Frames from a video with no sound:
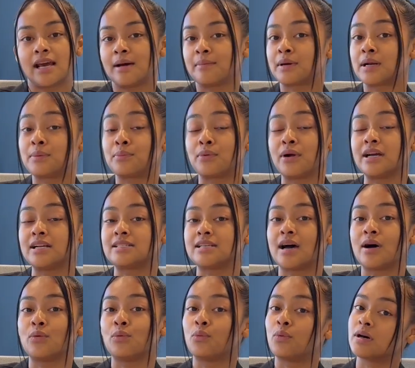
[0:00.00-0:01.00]
I'm going to break
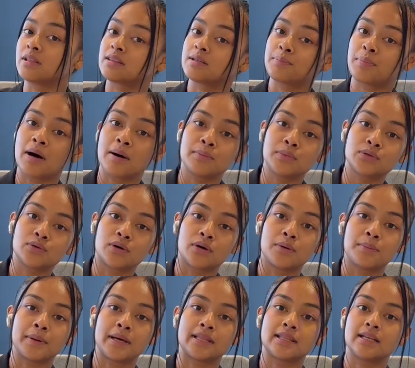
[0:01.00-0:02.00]
down what the Pomodoro
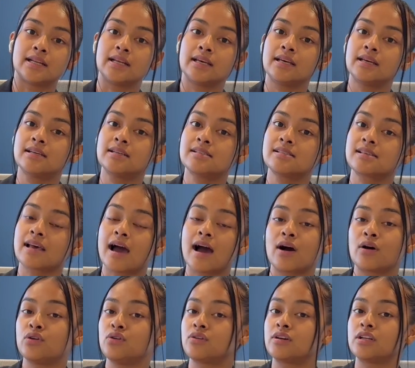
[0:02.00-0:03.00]
method is, how
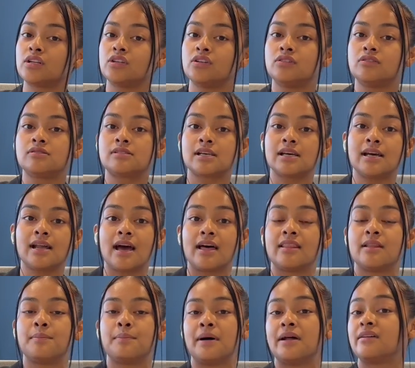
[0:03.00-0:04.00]
you can use it, and
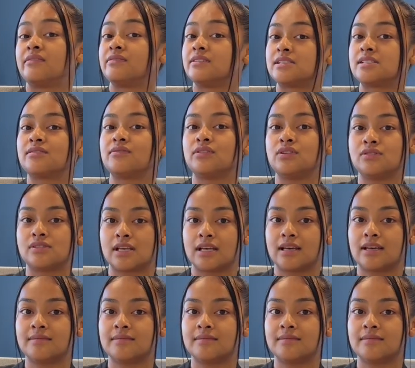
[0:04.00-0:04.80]
the benefits of using it.